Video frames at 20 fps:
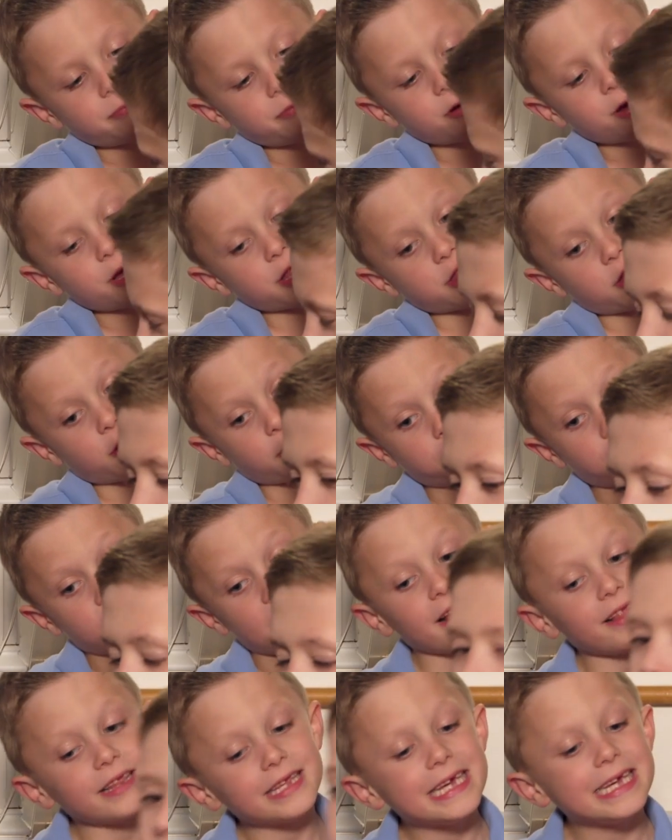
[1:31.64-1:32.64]
But their
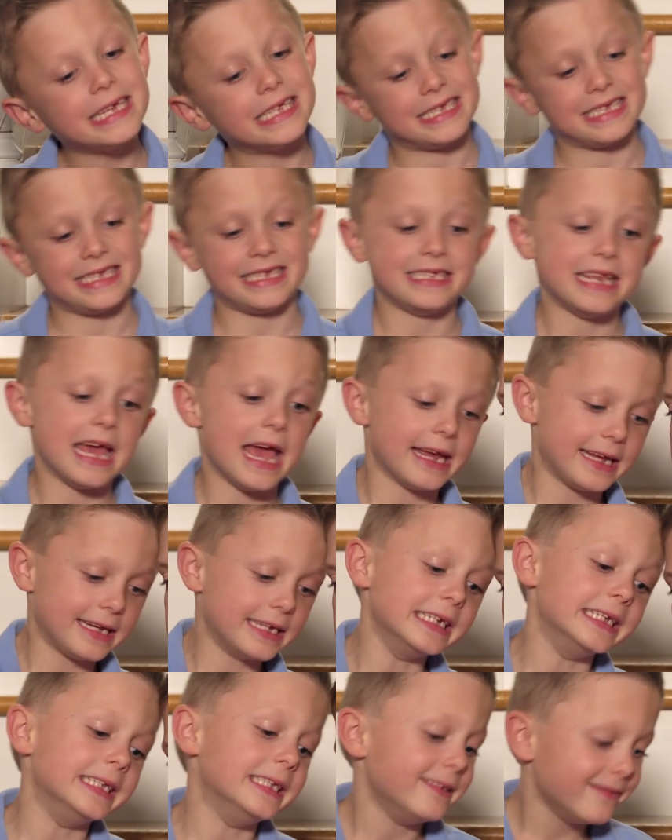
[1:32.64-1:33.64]
belly is
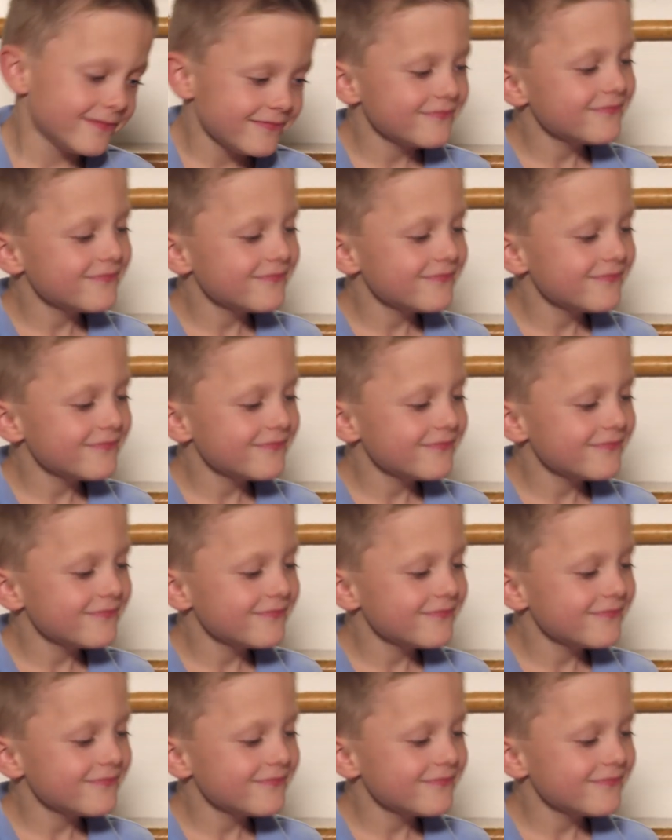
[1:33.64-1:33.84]
naked.